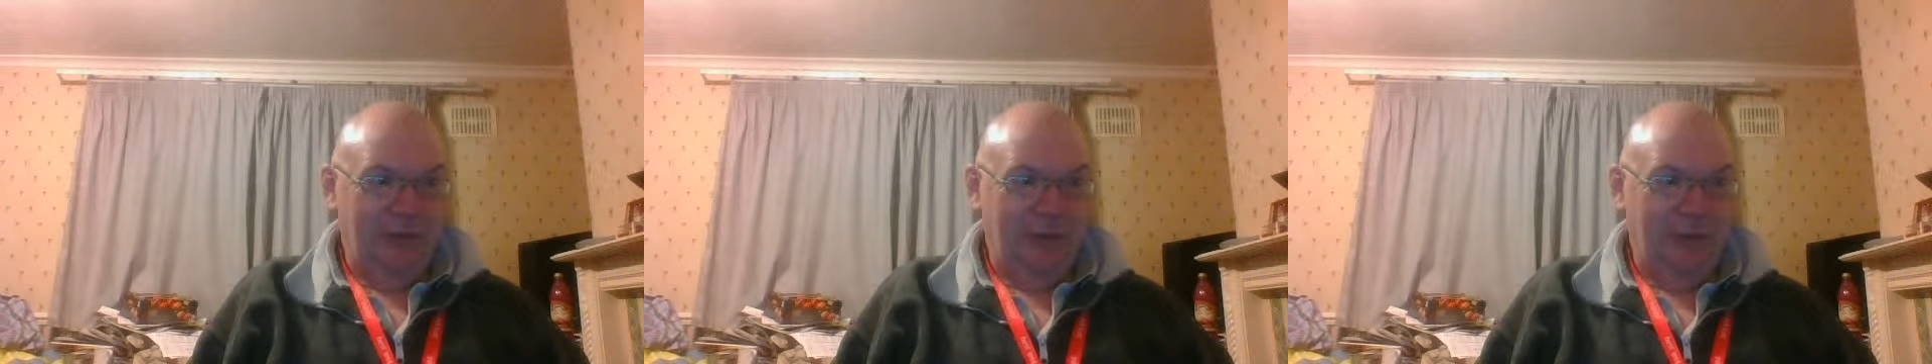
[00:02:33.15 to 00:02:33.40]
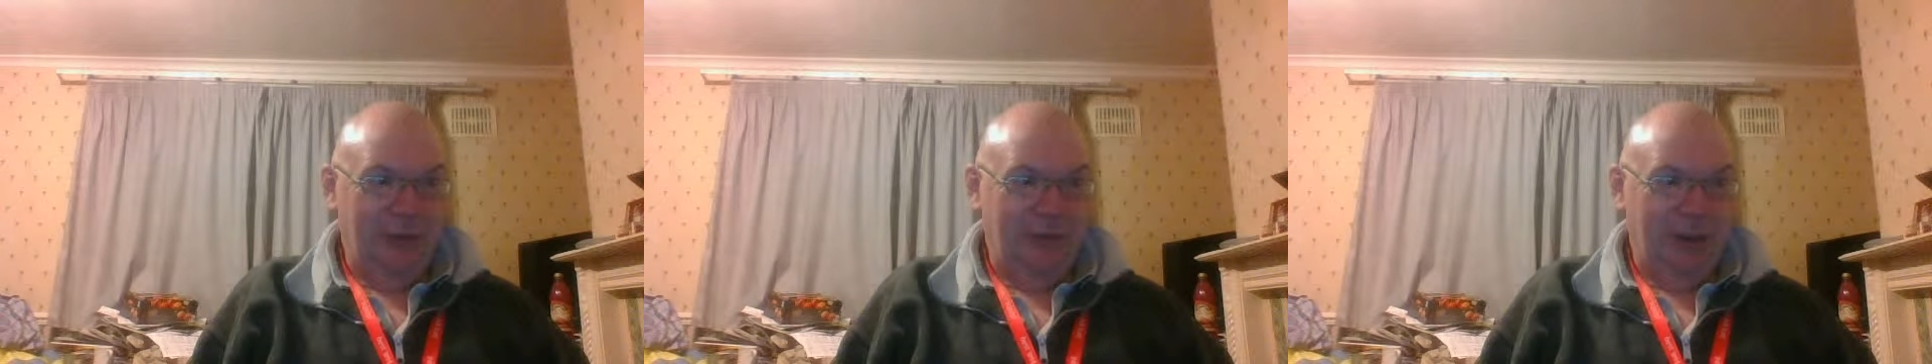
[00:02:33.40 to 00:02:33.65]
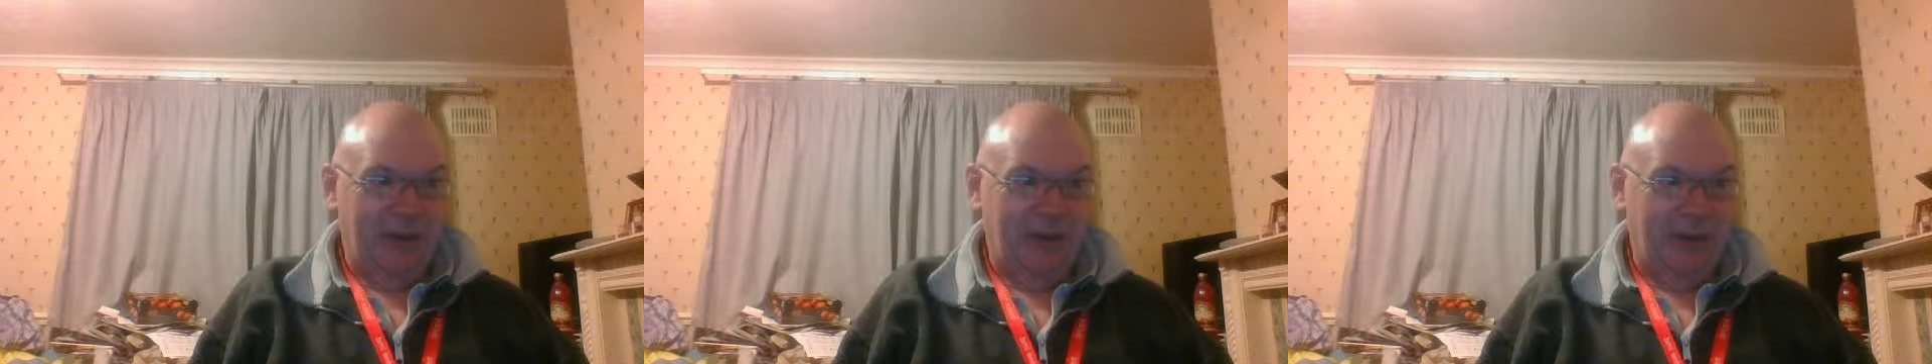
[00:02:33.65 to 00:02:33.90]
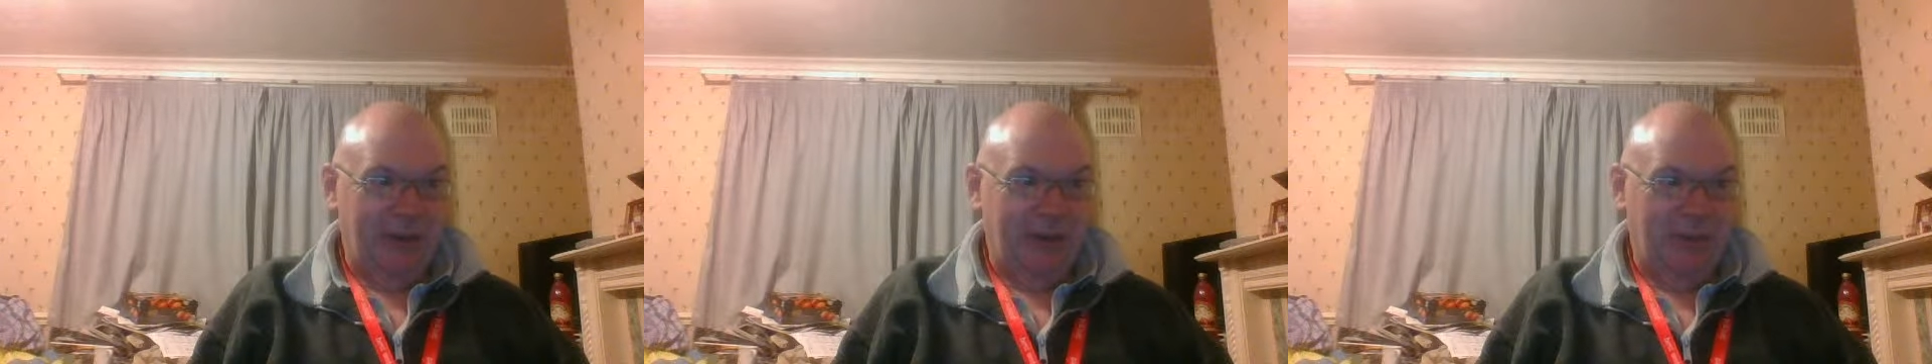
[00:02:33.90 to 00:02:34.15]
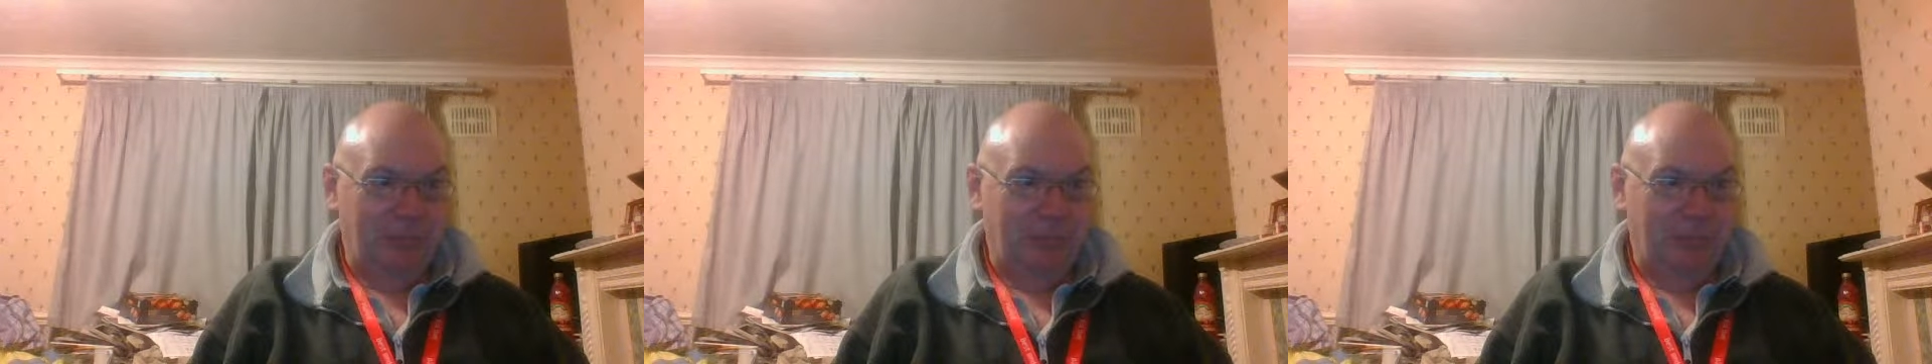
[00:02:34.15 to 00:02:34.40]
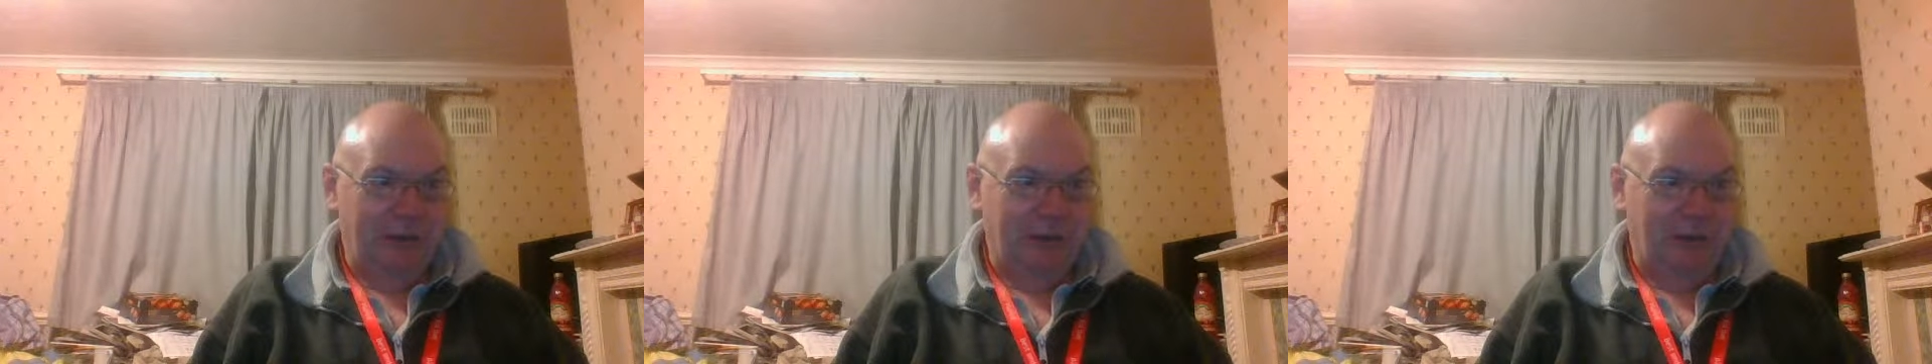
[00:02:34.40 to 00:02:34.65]
with a massive
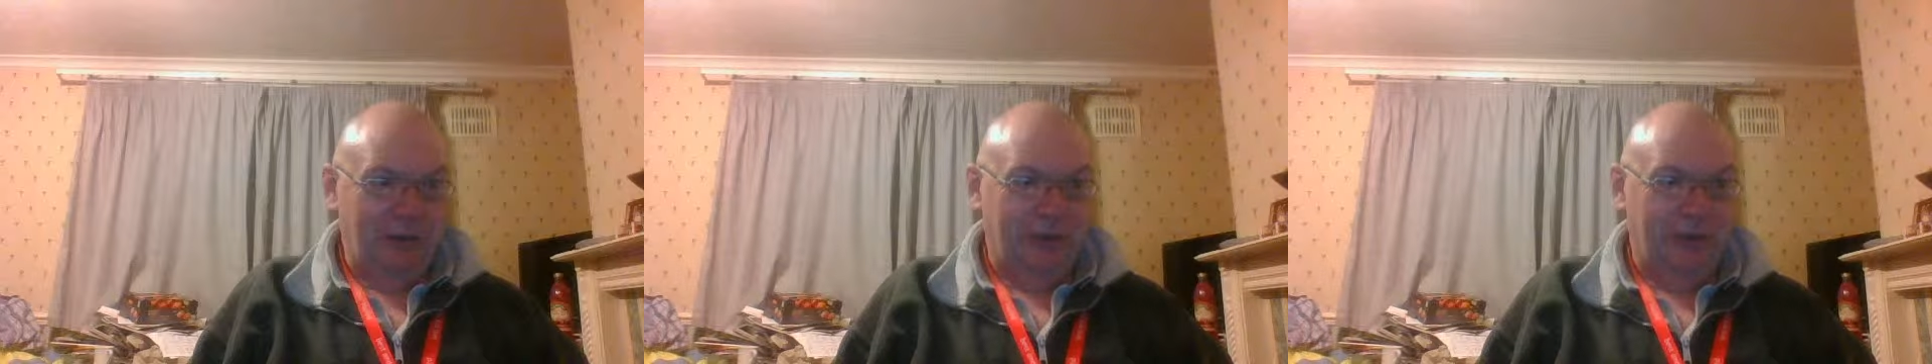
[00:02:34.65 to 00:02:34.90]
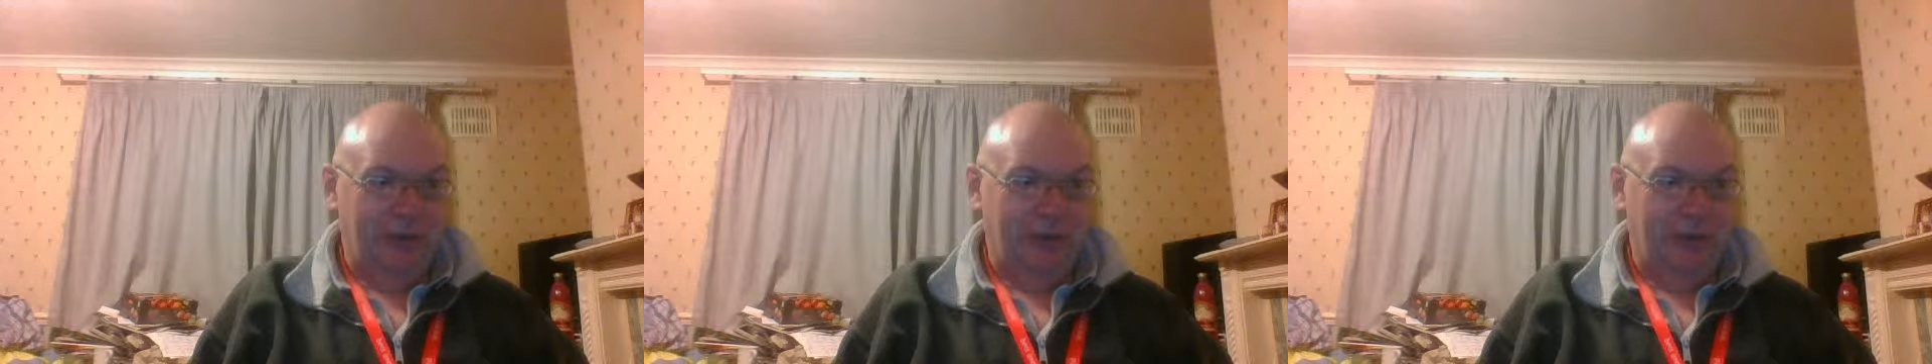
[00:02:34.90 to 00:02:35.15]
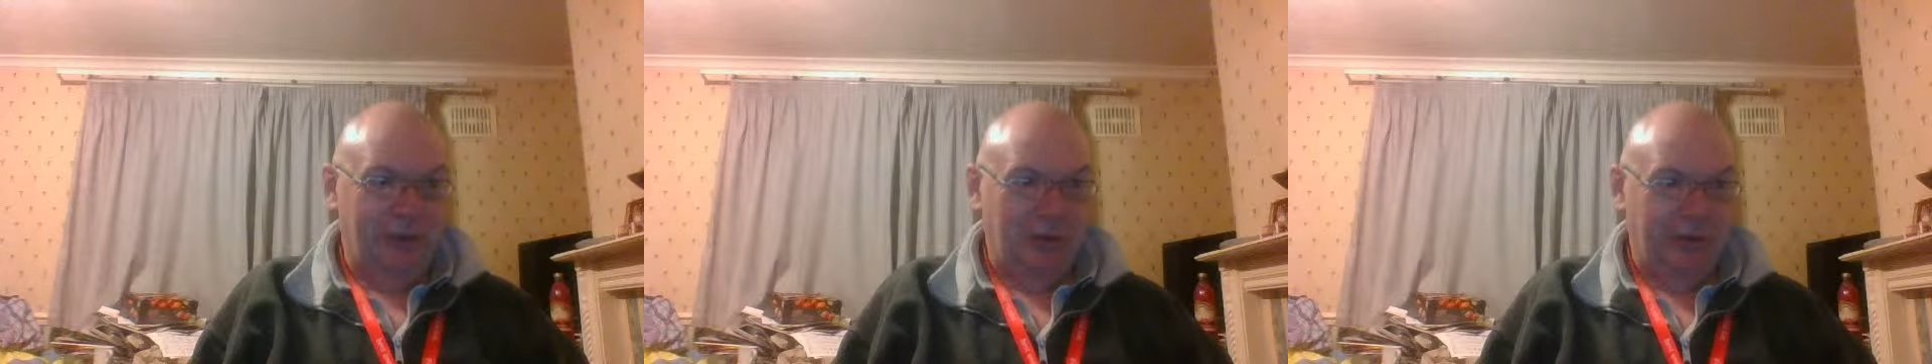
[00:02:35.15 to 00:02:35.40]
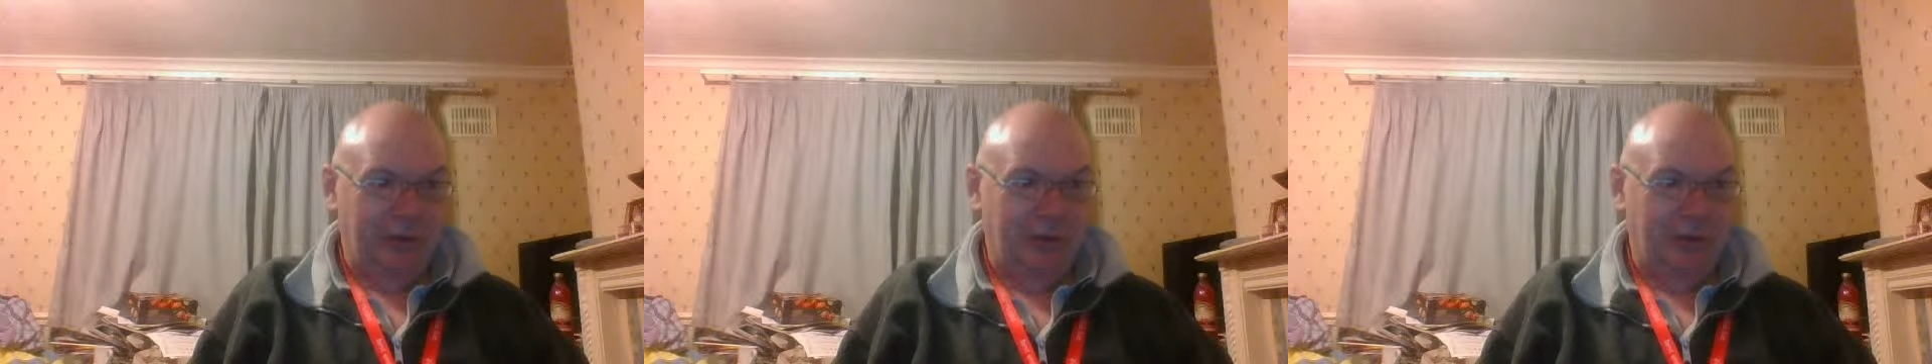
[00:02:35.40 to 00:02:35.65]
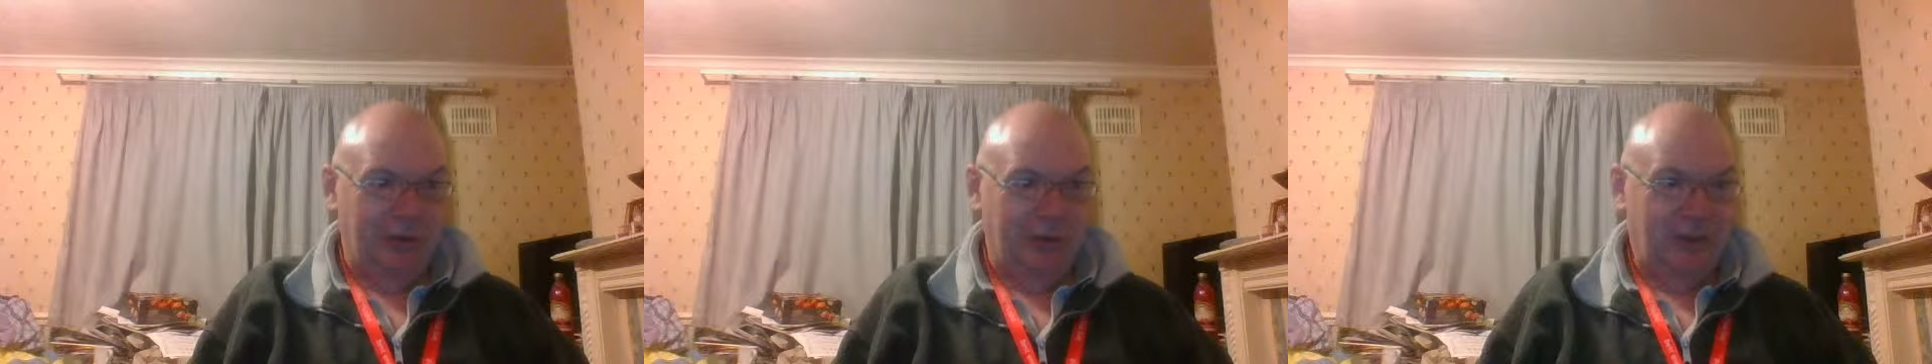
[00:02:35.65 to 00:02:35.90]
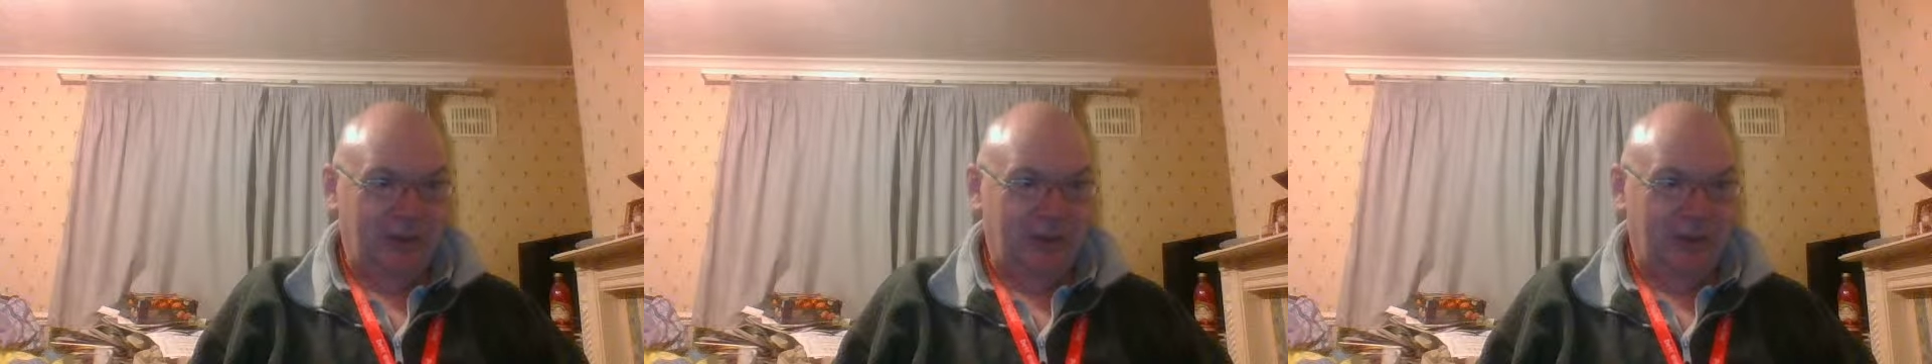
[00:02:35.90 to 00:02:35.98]
mental to-do list.